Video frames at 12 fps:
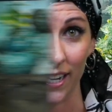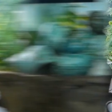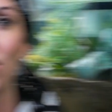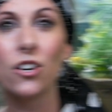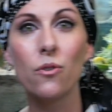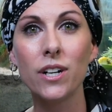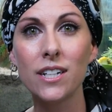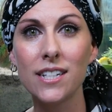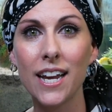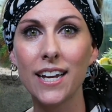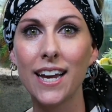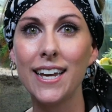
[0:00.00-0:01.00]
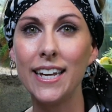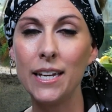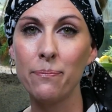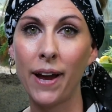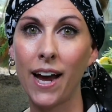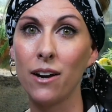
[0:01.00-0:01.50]
So you're going to take a
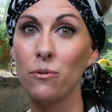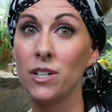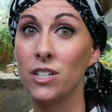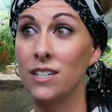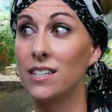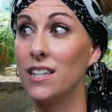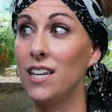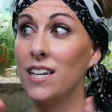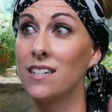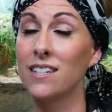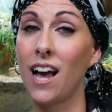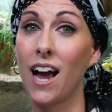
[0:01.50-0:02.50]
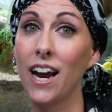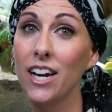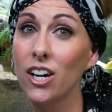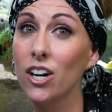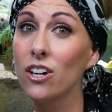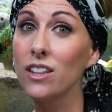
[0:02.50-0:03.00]
heat mat, which is the
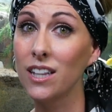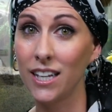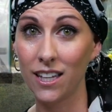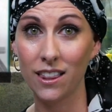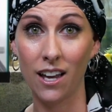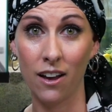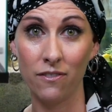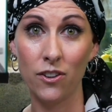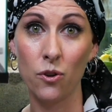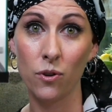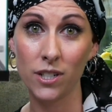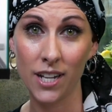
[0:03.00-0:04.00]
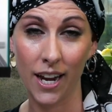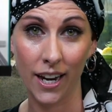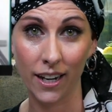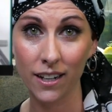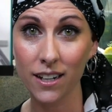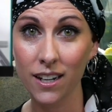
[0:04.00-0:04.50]
entire length of your
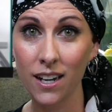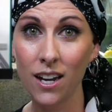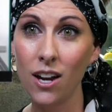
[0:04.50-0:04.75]
tank,